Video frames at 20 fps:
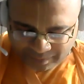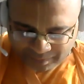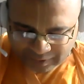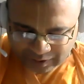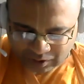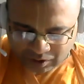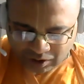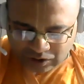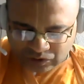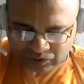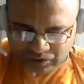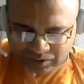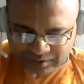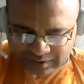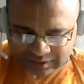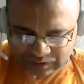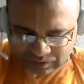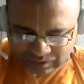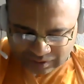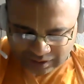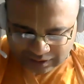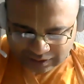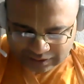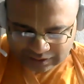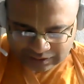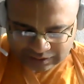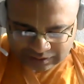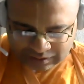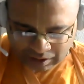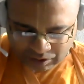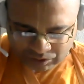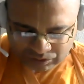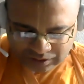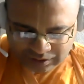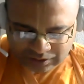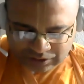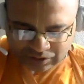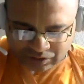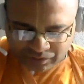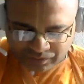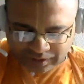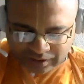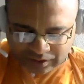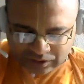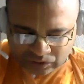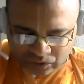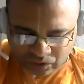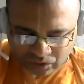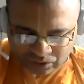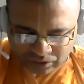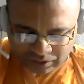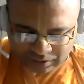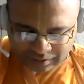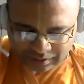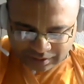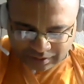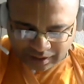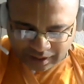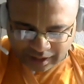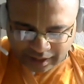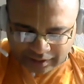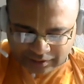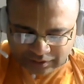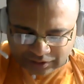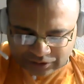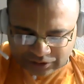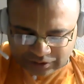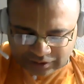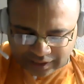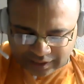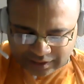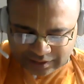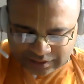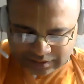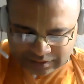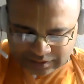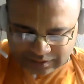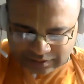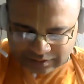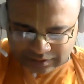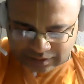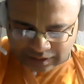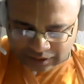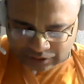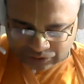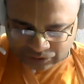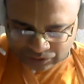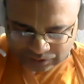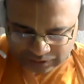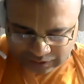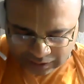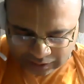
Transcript: Because Vivaswan is thousands of years old and Krishna is Arjun's